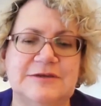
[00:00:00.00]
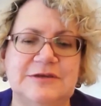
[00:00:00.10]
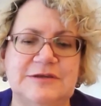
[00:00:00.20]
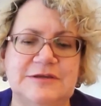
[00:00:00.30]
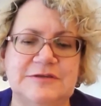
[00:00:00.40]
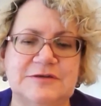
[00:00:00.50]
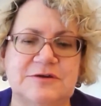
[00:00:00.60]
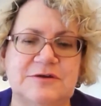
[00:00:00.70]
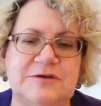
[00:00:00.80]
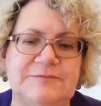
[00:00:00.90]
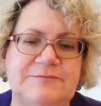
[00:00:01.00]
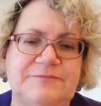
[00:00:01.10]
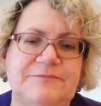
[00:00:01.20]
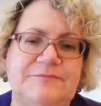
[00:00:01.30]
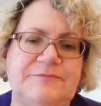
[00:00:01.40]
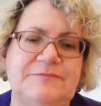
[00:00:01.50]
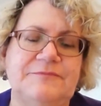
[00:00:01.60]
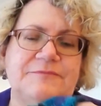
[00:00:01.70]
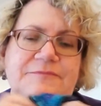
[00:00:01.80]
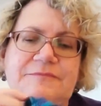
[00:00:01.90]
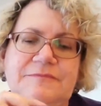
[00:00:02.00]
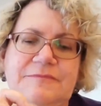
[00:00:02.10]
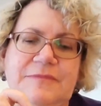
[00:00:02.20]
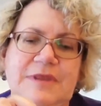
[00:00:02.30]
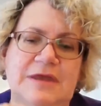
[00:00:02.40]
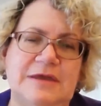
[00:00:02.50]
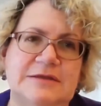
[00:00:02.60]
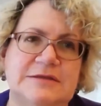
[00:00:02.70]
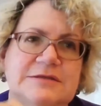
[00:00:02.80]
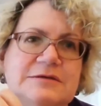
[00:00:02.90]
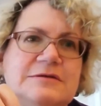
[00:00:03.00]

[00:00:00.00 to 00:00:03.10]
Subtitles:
years ago, and